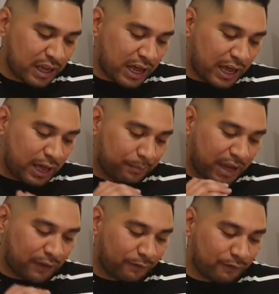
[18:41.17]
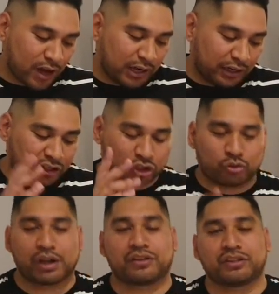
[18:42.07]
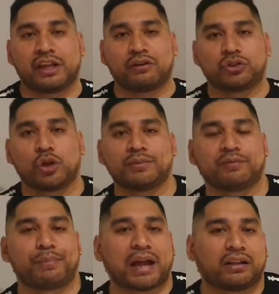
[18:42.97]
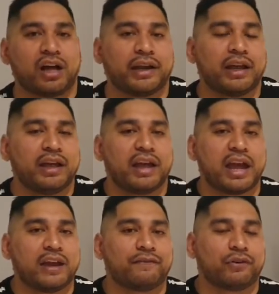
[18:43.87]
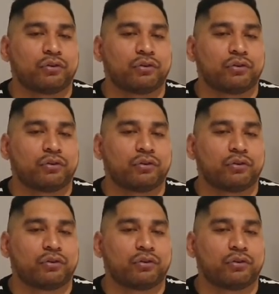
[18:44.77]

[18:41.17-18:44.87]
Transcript: And finally, strengths there in terms of backline and